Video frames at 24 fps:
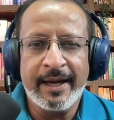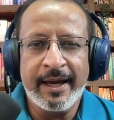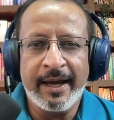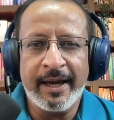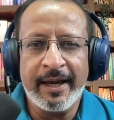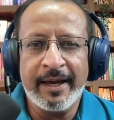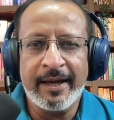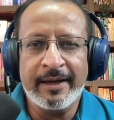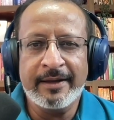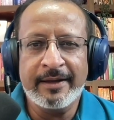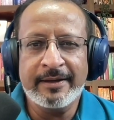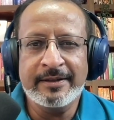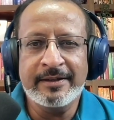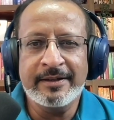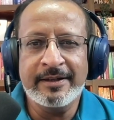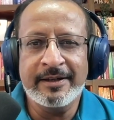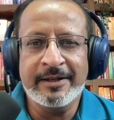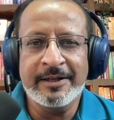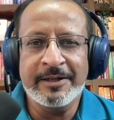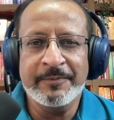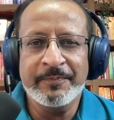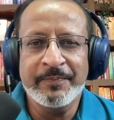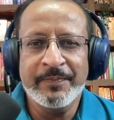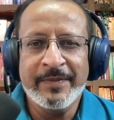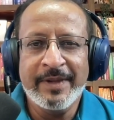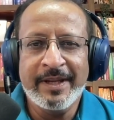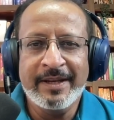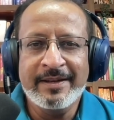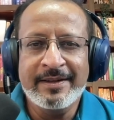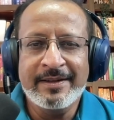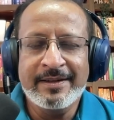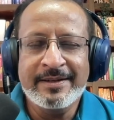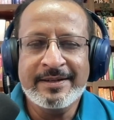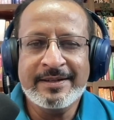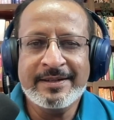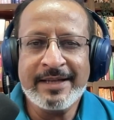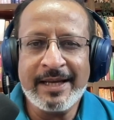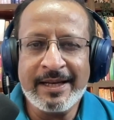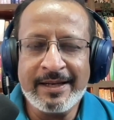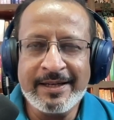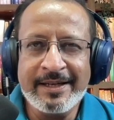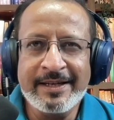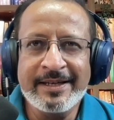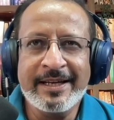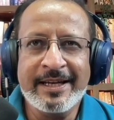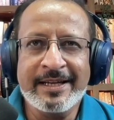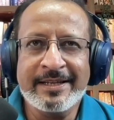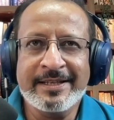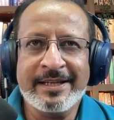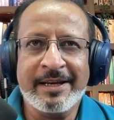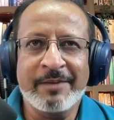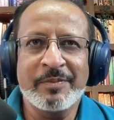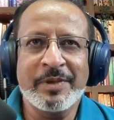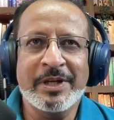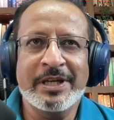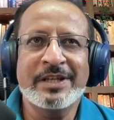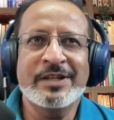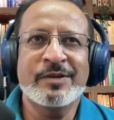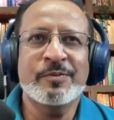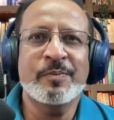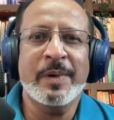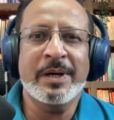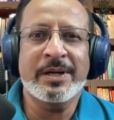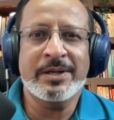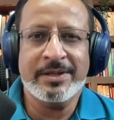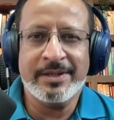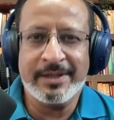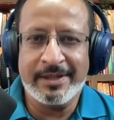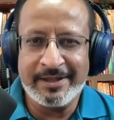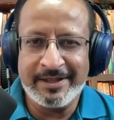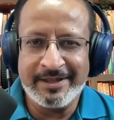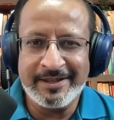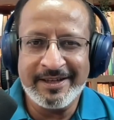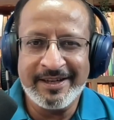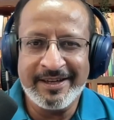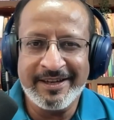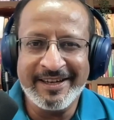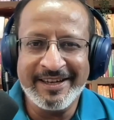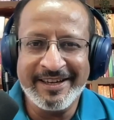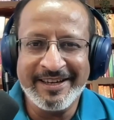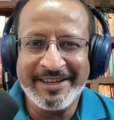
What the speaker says: and Sheldon does something special.